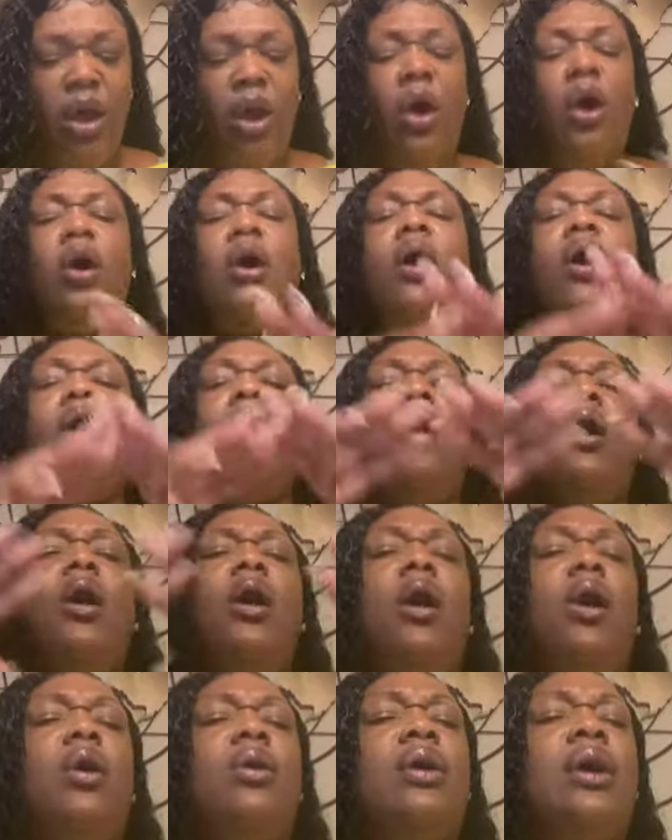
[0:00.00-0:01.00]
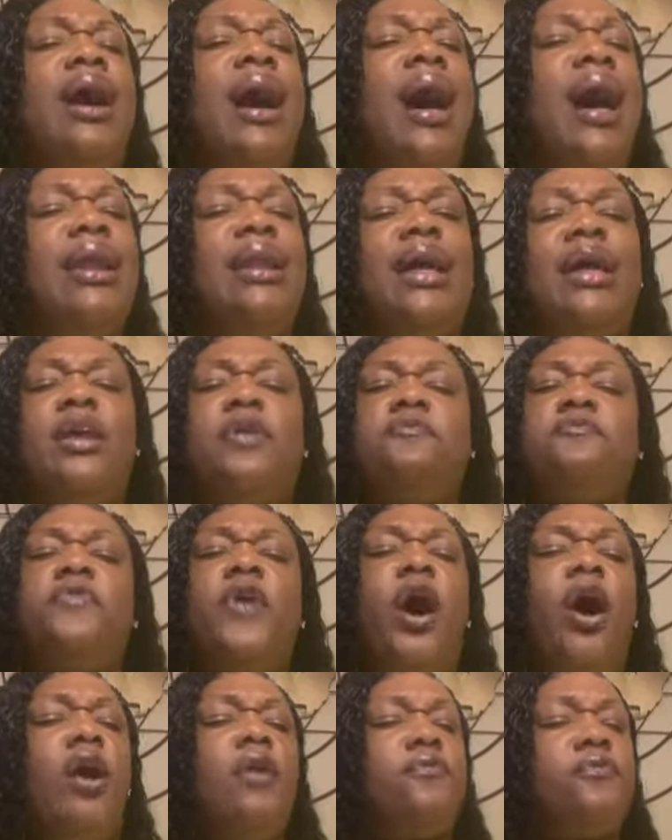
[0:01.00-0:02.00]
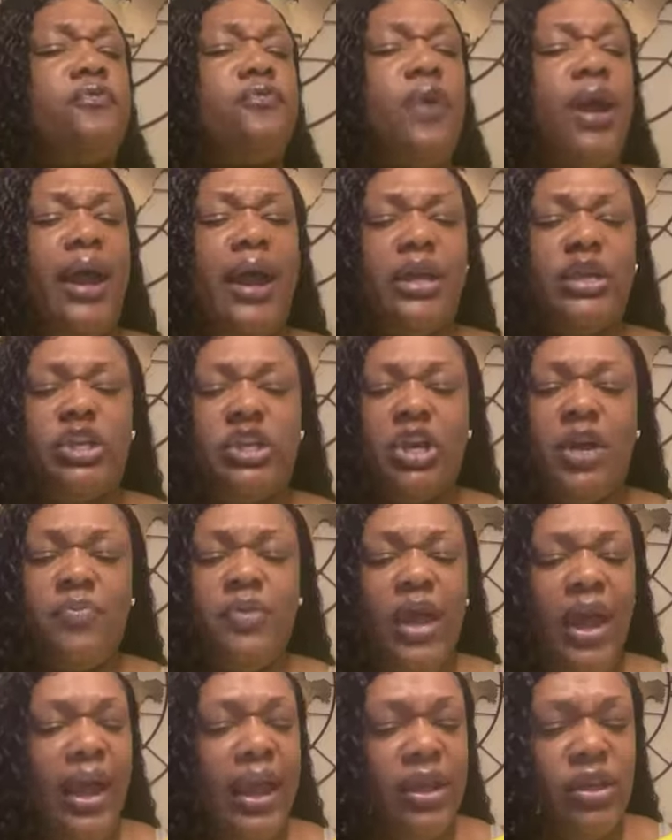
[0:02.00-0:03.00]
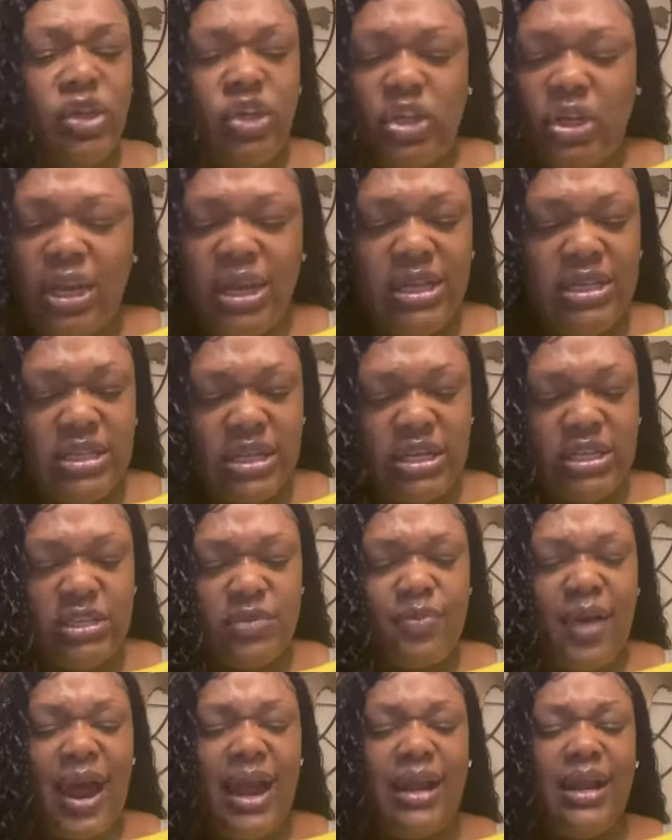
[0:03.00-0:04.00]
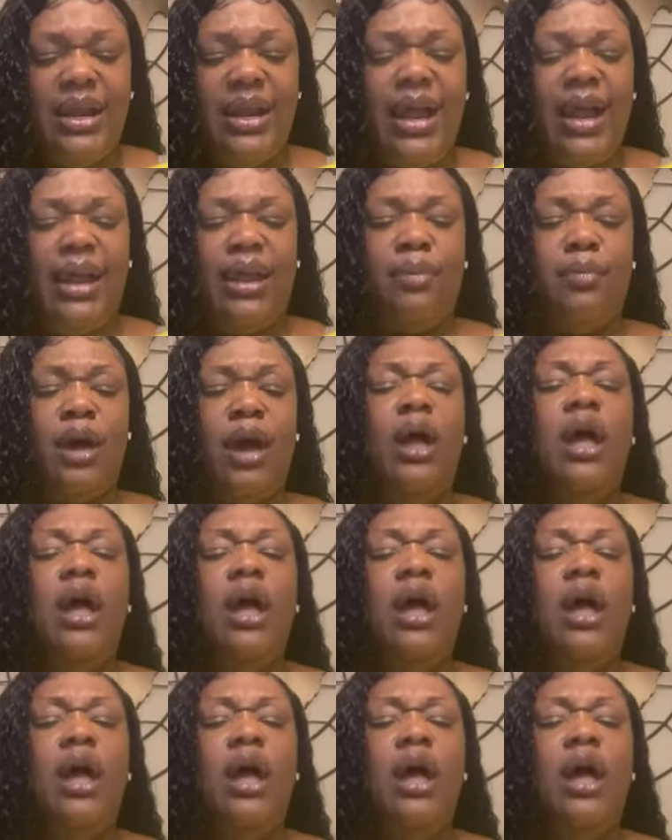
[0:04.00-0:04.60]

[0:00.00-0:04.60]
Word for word: Oh God, let it fall fresh in Jesus' mighty name.